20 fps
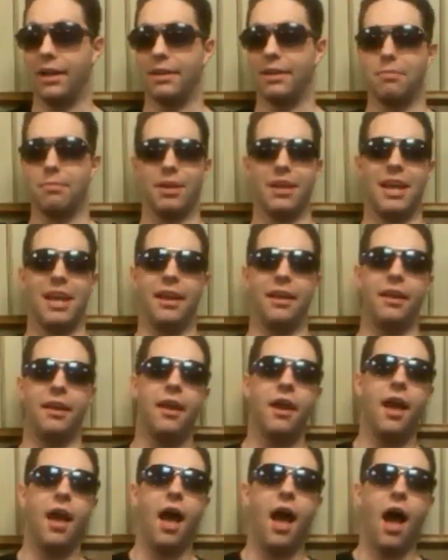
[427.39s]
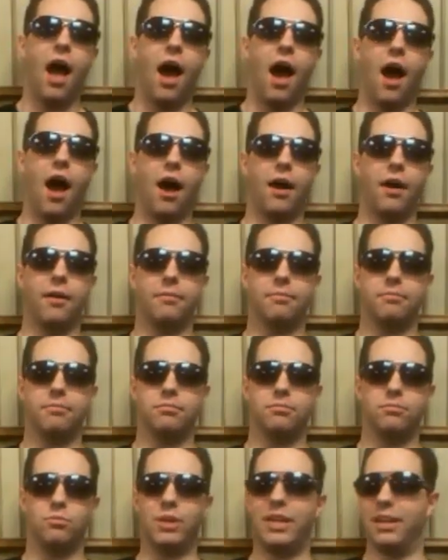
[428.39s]
had been hit.
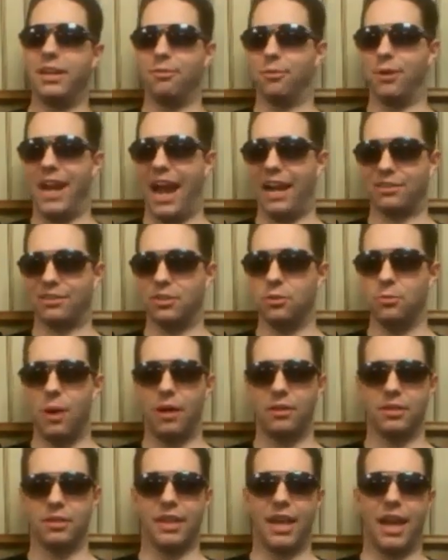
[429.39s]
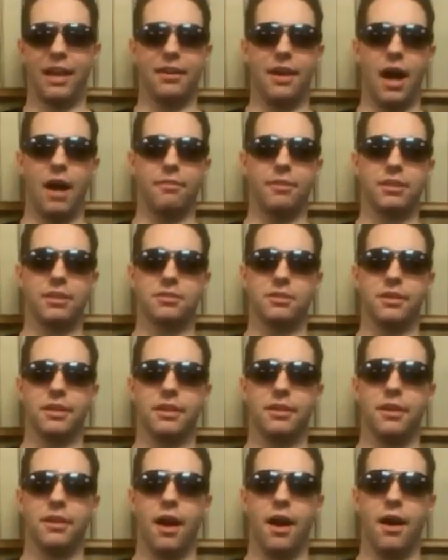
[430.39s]
Um, we didn't react too well to that,
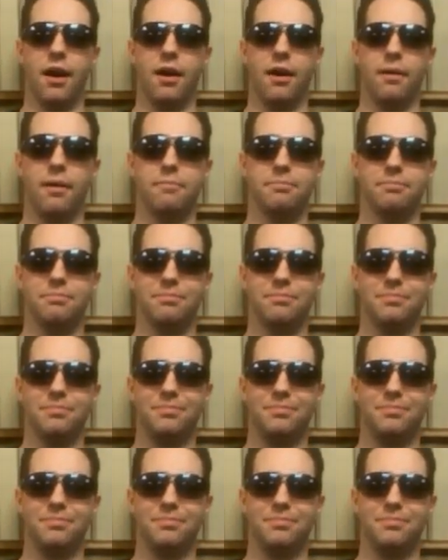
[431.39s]
obviously. Um,